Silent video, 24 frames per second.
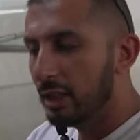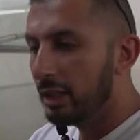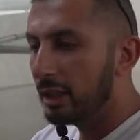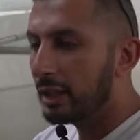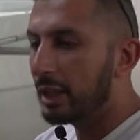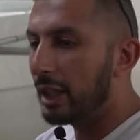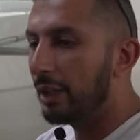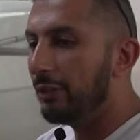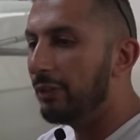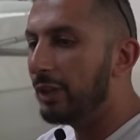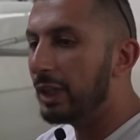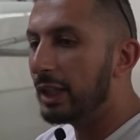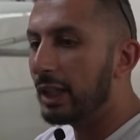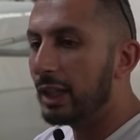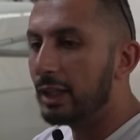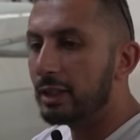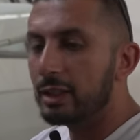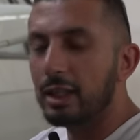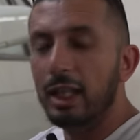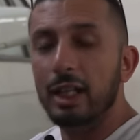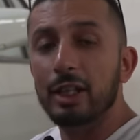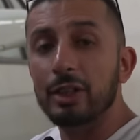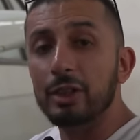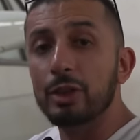giving it
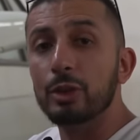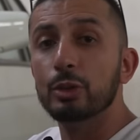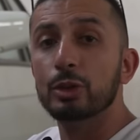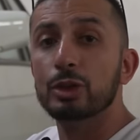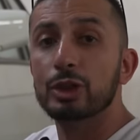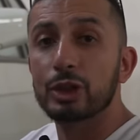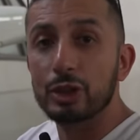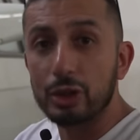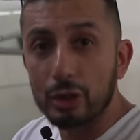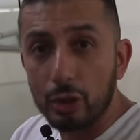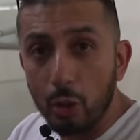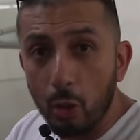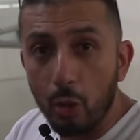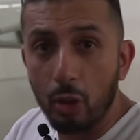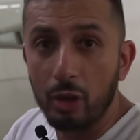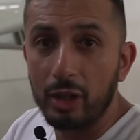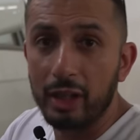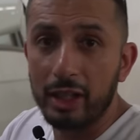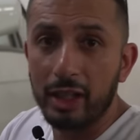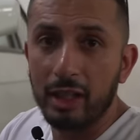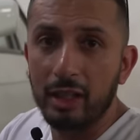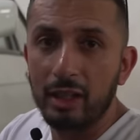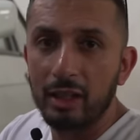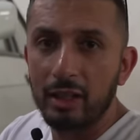a new
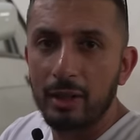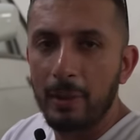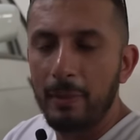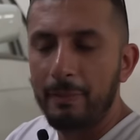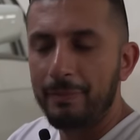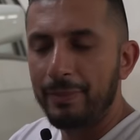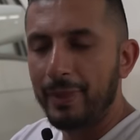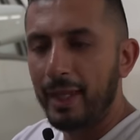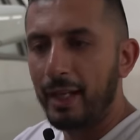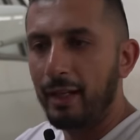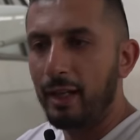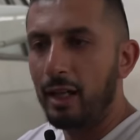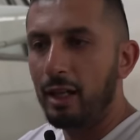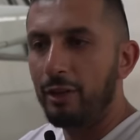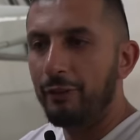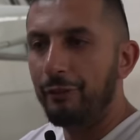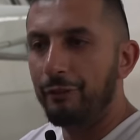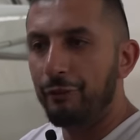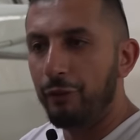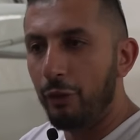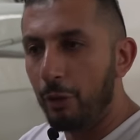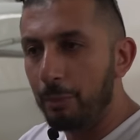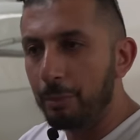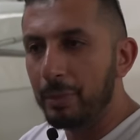story. Uh,
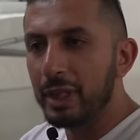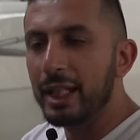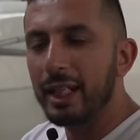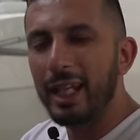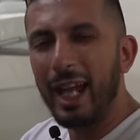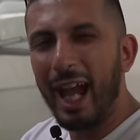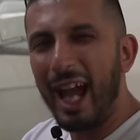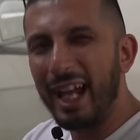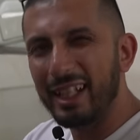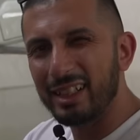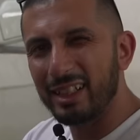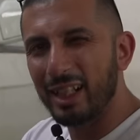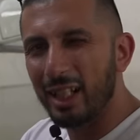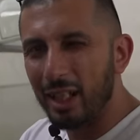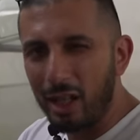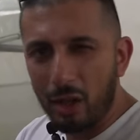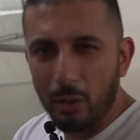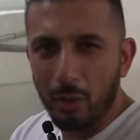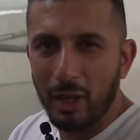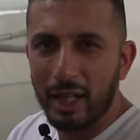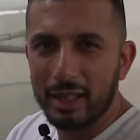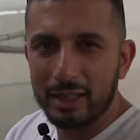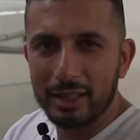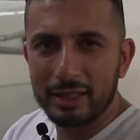for me, I didn't
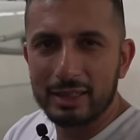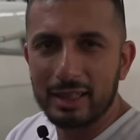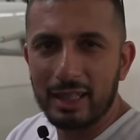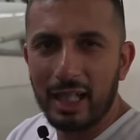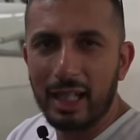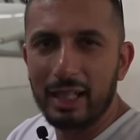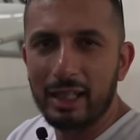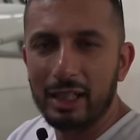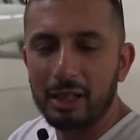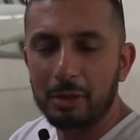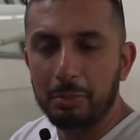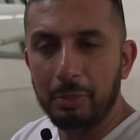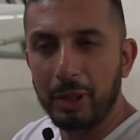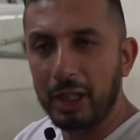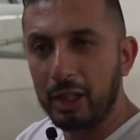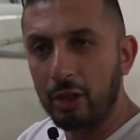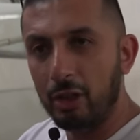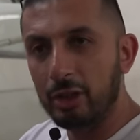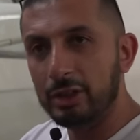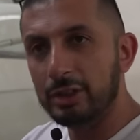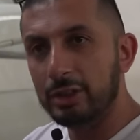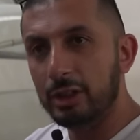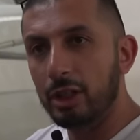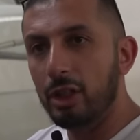want to sell it
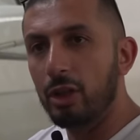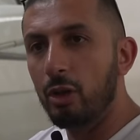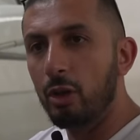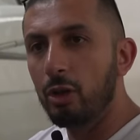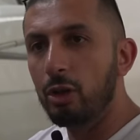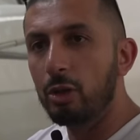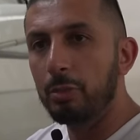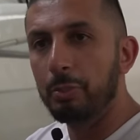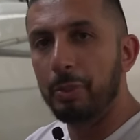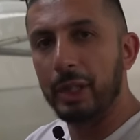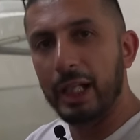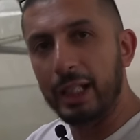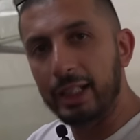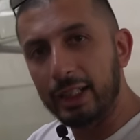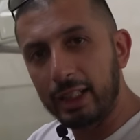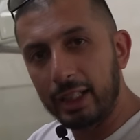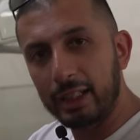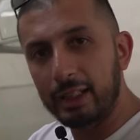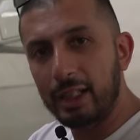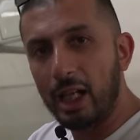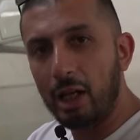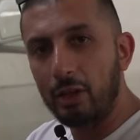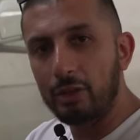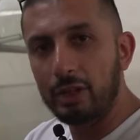because the whole
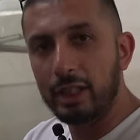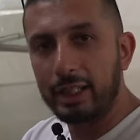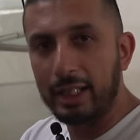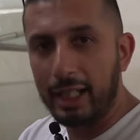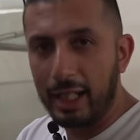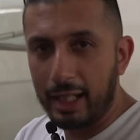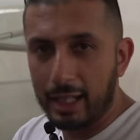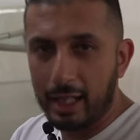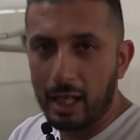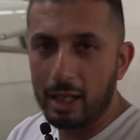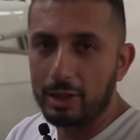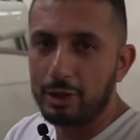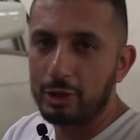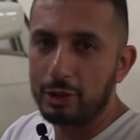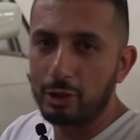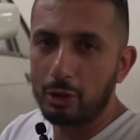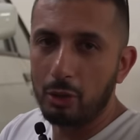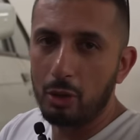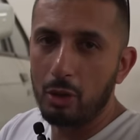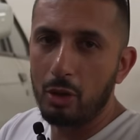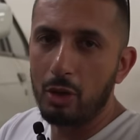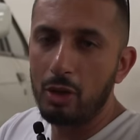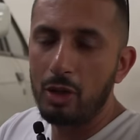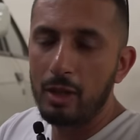breaking down the garage
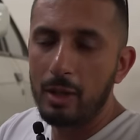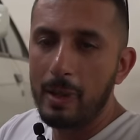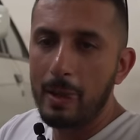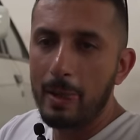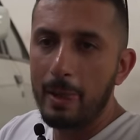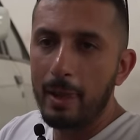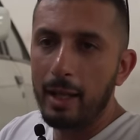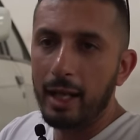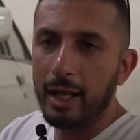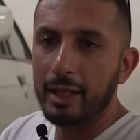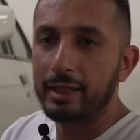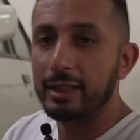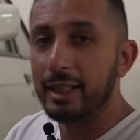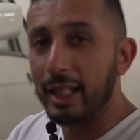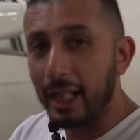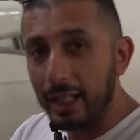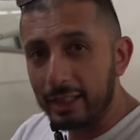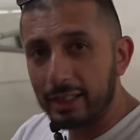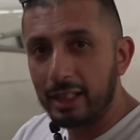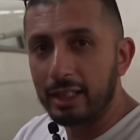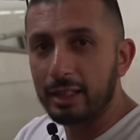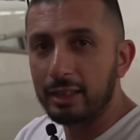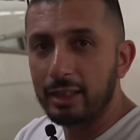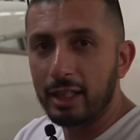door and
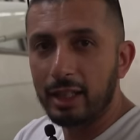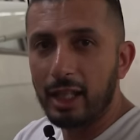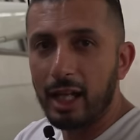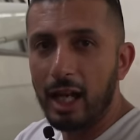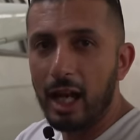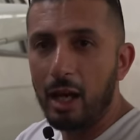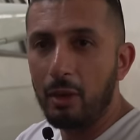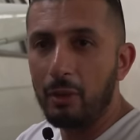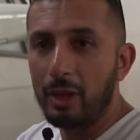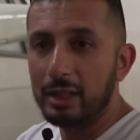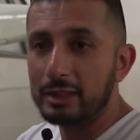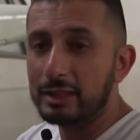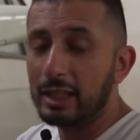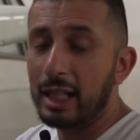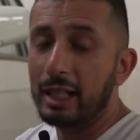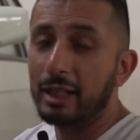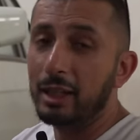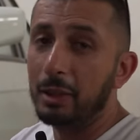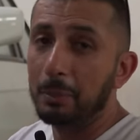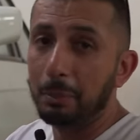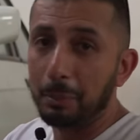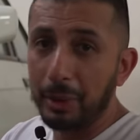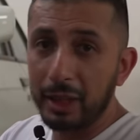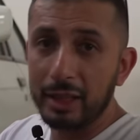getting the car was
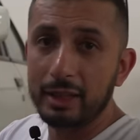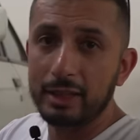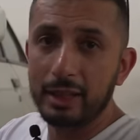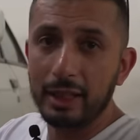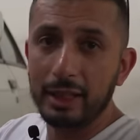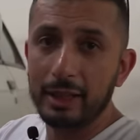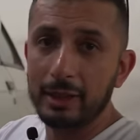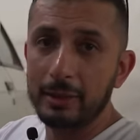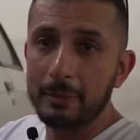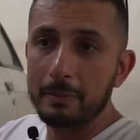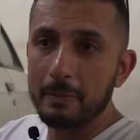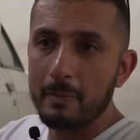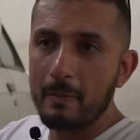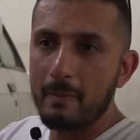like a big thing.